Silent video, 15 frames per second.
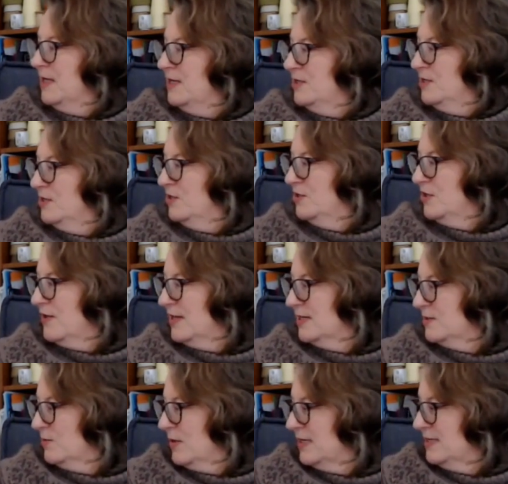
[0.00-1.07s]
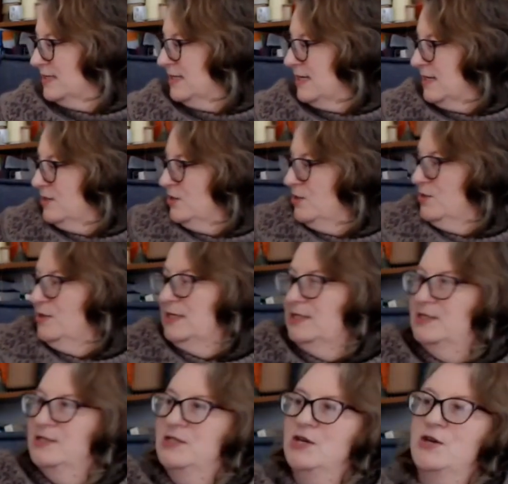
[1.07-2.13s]
So that's what I started doing.
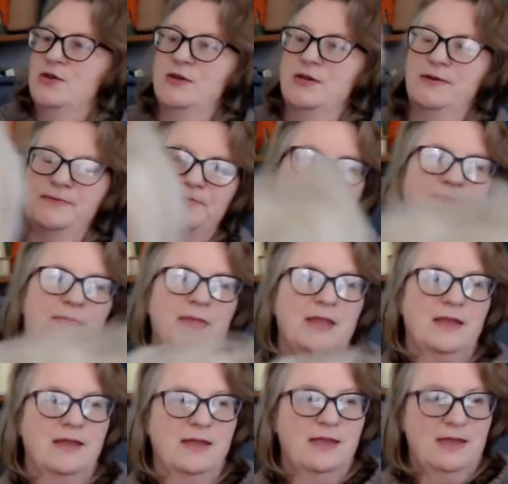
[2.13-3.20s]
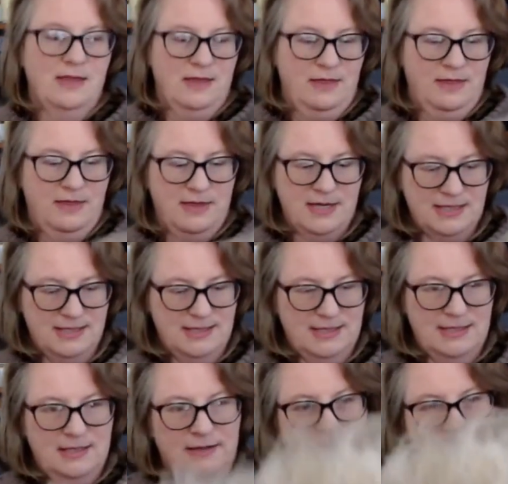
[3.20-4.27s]
So
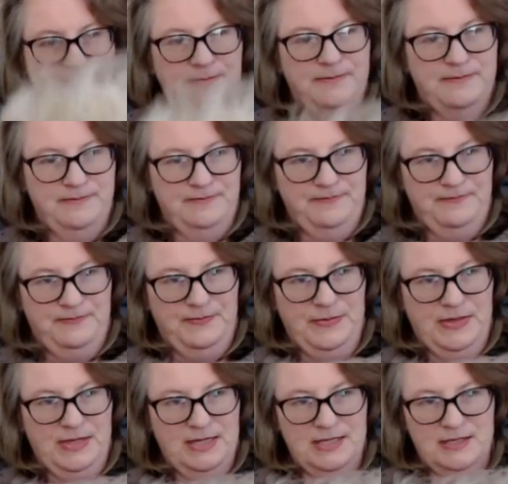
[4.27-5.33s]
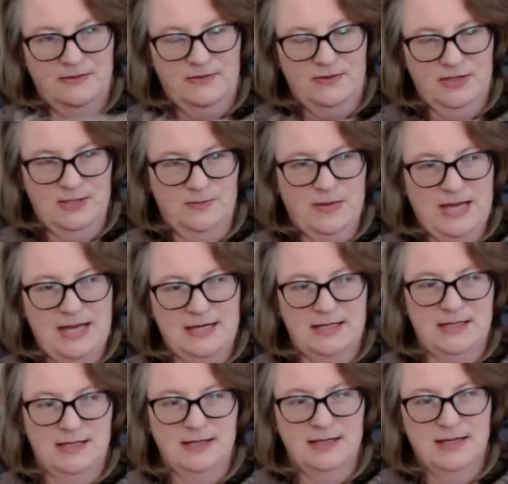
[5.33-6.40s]
this is the first batch
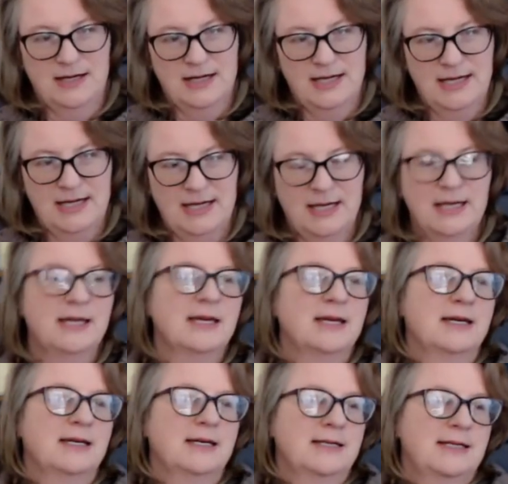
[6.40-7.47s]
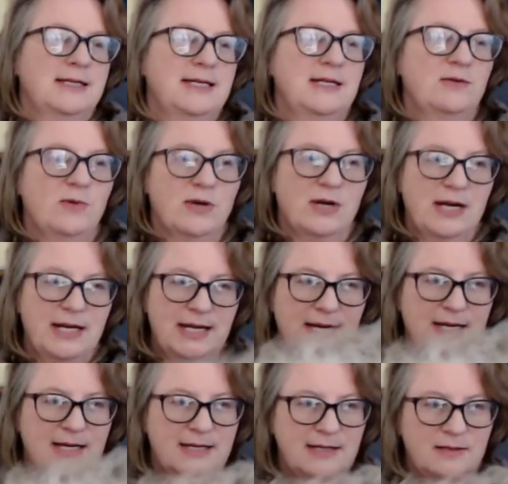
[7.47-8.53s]
that I did, where I
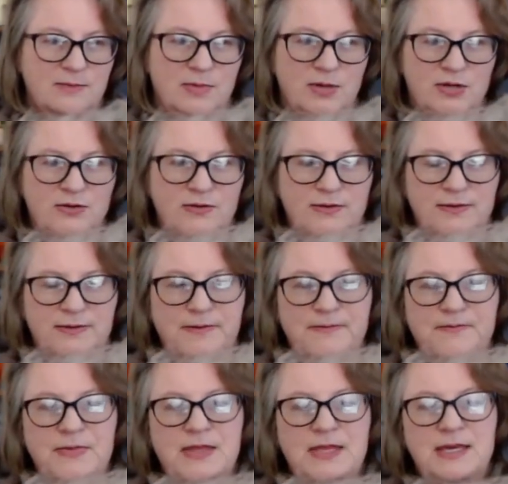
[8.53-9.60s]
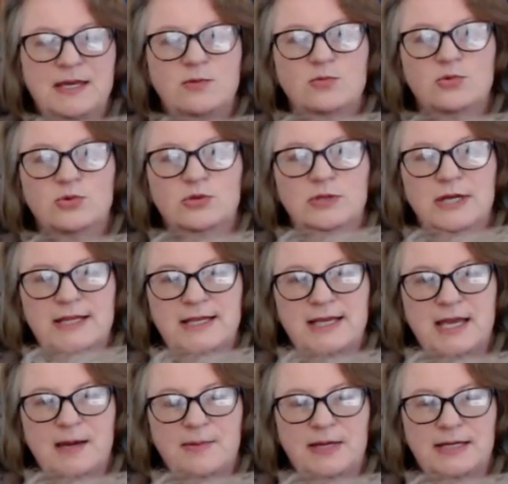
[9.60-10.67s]
carded both the wool and the
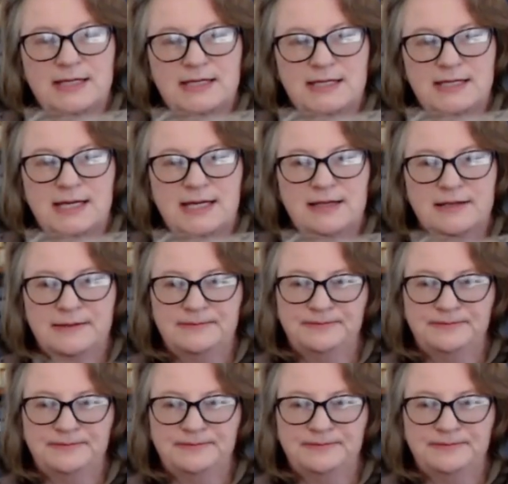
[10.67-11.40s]
alpaca together.